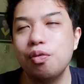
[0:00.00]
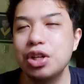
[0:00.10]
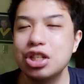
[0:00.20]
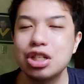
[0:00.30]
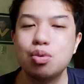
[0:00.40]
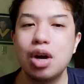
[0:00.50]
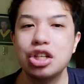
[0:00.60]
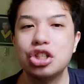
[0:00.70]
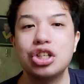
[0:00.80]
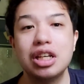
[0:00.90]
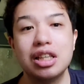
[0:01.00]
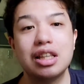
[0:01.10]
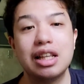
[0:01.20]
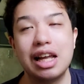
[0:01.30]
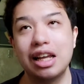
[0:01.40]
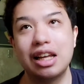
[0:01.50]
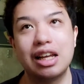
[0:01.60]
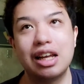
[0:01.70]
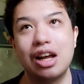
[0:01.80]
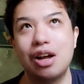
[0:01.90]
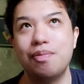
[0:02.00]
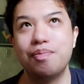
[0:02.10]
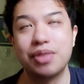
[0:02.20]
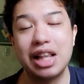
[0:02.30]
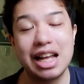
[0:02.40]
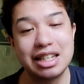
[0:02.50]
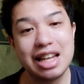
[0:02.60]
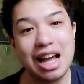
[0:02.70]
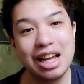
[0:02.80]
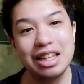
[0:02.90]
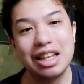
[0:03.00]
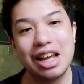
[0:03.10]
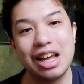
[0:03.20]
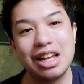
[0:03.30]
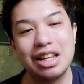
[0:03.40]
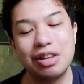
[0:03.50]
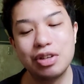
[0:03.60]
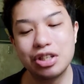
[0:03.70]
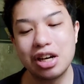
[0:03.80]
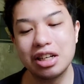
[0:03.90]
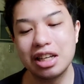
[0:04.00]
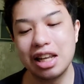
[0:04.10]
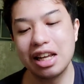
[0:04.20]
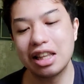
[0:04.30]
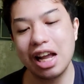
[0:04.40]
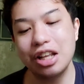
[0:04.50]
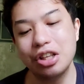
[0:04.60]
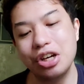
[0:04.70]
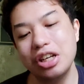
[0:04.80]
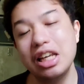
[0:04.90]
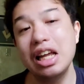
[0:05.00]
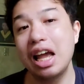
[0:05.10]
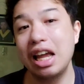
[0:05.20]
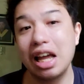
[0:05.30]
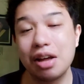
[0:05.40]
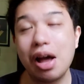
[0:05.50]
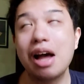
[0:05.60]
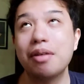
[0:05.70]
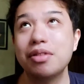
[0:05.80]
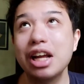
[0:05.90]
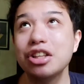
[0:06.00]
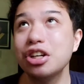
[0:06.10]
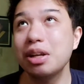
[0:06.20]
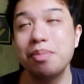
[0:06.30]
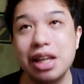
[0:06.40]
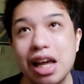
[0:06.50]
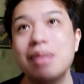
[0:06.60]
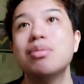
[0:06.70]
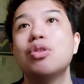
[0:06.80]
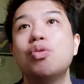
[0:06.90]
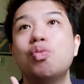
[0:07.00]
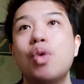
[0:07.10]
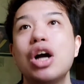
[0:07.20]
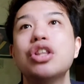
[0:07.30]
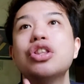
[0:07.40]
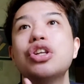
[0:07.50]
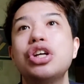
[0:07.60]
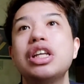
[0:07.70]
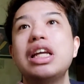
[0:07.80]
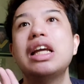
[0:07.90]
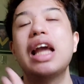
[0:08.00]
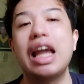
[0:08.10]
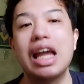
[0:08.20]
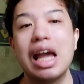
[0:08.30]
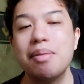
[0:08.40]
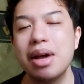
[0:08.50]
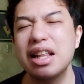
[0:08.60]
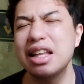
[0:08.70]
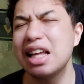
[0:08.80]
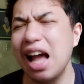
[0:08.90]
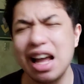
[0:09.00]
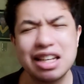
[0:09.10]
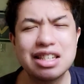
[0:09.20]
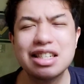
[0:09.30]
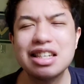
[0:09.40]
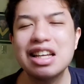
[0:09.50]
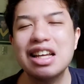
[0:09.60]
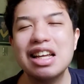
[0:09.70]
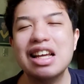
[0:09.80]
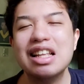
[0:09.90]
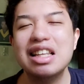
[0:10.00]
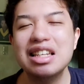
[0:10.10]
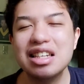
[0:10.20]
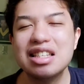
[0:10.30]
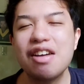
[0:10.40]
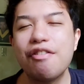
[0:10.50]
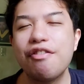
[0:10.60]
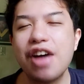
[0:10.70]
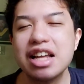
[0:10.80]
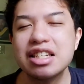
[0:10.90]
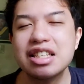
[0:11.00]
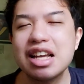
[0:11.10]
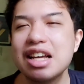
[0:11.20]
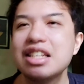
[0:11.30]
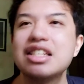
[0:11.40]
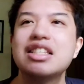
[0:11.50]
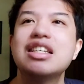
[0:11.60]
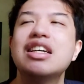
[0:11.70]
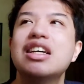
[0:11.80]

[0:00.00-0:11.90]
we just watched it like uh, last night and we started like nine thirty p m to one thirty a m And guys, this is the fastest